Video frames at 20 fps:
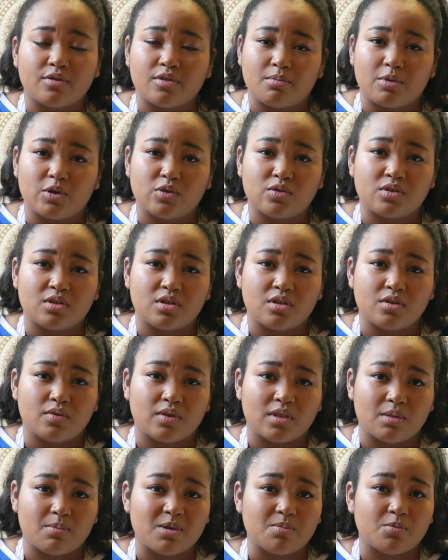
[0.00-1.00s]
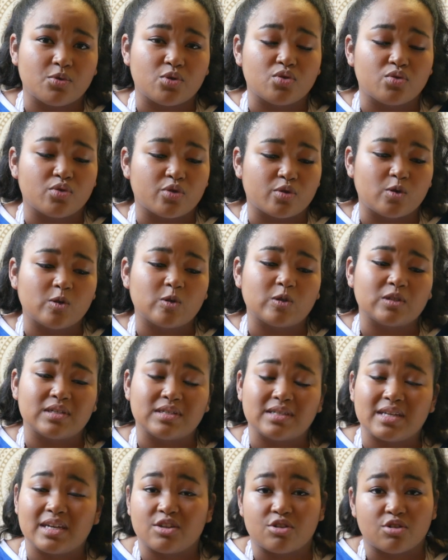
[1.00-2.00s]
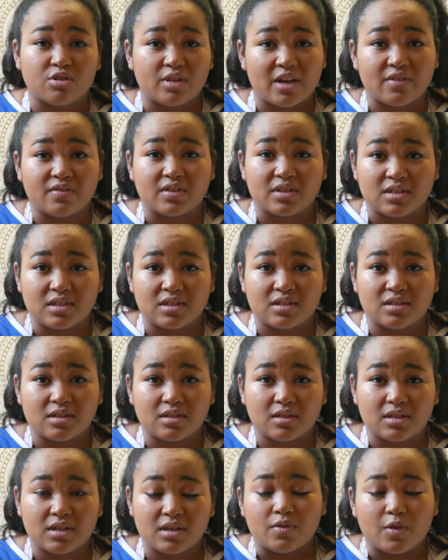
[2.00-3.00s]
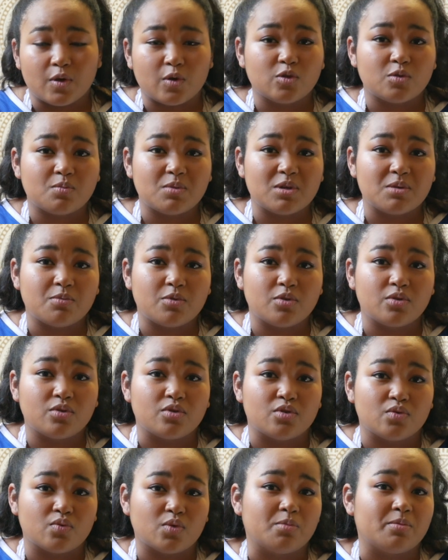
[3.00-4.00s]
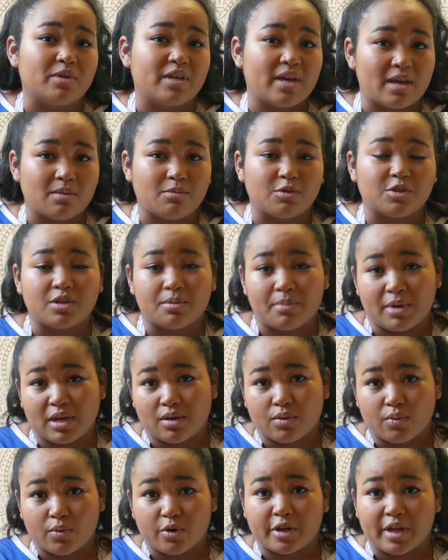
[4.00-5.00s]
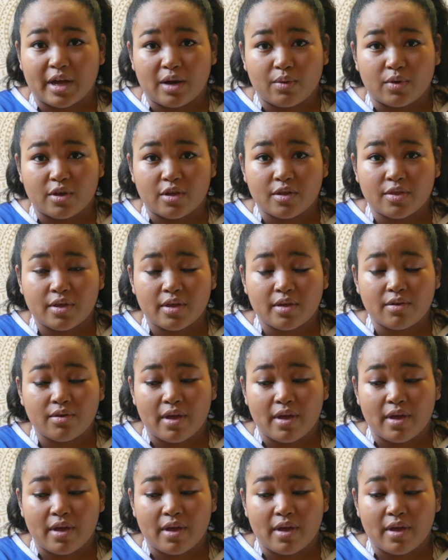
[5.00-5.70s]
the most to you and the people who are going to stay in your life consistently, those people you will be able to make it work out with.